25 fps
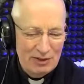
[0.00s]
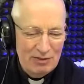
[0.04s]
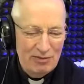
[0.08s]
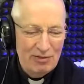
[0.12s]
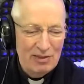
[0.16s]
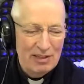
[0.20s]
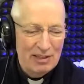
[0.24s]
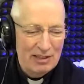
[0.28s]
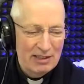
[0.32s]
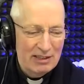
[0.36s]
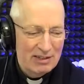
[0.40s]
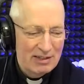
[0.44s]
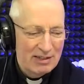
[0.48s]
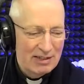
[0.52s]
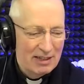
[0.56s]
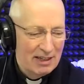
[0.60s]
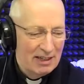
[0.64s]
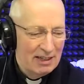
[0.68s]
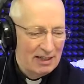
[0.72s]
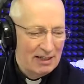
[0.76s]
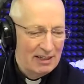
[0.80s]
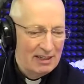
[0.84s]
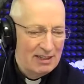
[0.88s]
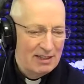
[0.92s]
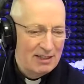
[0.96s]
Everything is
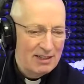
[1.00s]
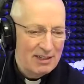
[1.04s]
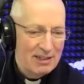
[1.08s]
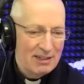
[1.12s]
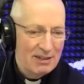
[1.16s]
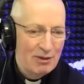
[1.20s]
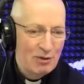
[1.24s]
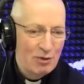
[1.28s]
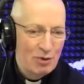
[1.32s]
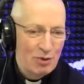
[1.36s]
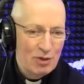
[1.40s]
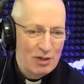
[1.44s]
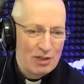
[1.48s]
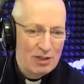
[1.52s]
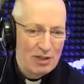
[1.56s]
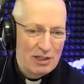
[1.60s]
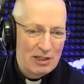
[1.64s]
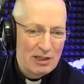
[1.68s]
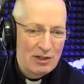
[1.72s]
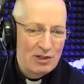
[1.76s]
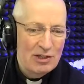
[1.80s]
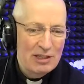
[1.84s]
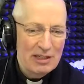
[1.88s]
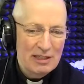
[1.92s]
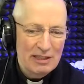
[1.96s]
so
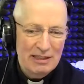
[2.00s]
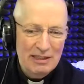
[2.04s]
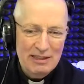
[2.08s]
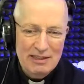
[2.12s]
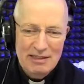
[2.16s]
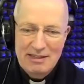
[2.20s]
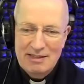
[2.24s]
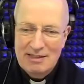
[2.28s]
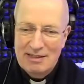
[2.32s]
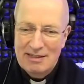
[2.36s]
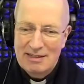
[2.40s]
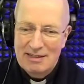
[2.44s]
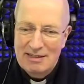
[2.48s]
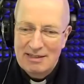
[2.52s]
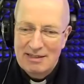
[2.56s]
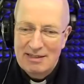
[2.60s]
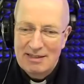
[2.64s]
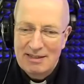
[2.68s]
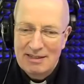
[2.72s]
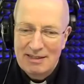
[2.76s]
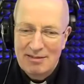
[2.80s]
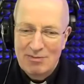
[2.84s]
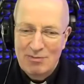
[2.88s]
digitized and